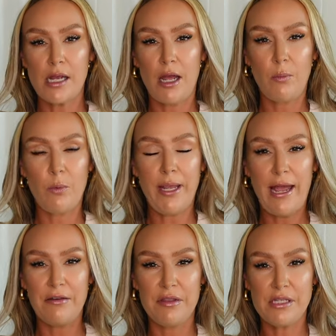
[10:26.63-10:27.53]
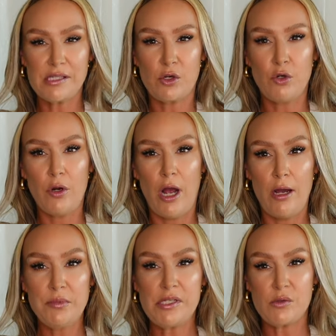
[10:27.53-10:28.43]
up, we have this
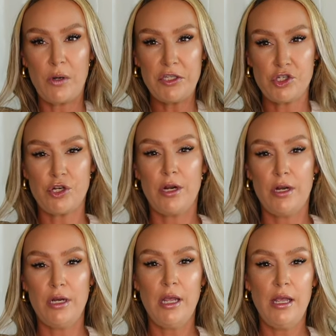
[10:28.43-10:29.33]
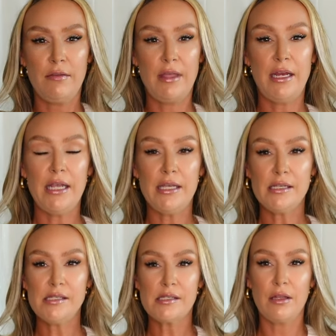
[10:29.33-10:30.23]
cropped sweatshirt that
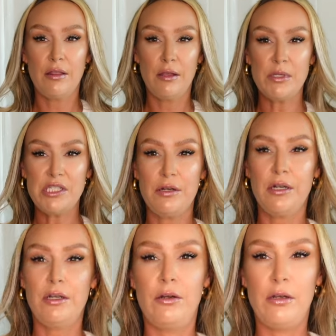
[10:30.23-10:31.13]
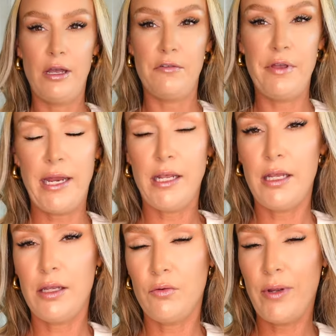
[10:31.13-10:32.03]
is the material of
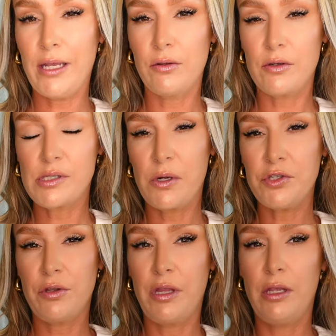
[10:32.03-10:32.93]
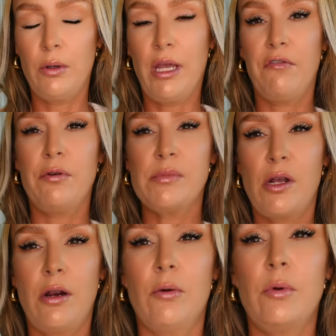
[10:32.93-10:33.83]
any regular sweatshirt that you would get from
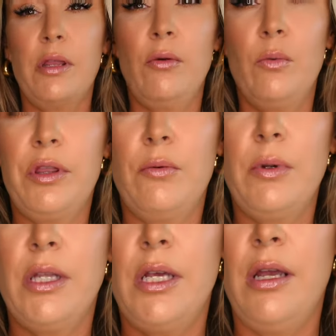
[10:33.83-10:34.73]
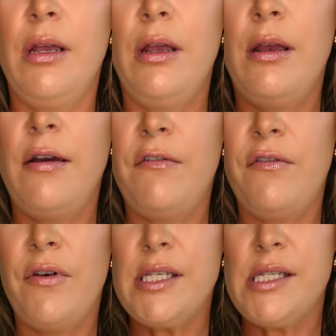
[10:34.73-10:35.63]
Zara with the really
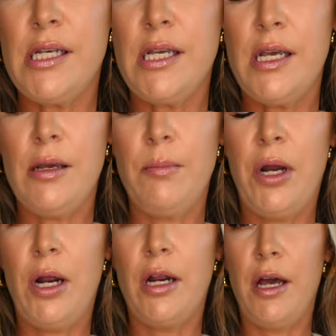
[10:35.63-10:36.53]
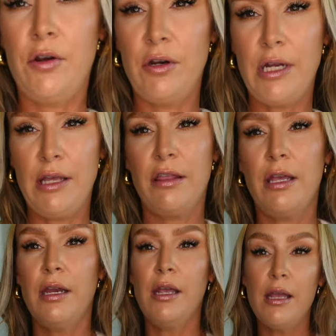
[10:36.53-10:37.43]
fuzzy part underneath
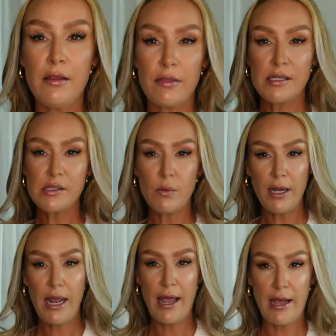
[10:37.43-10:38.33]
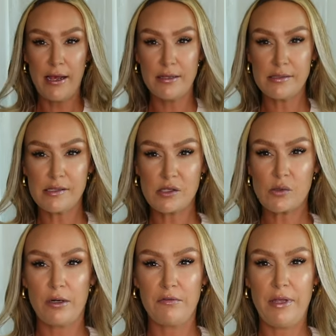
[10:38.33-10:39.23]
it. This one has
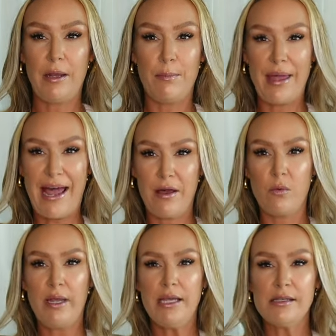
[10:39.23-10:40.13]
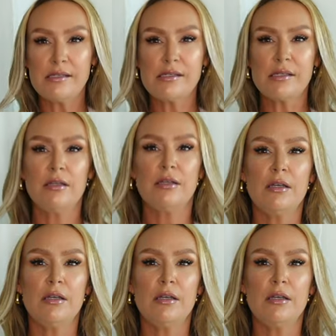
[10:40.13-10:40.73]
sort of like bat wings.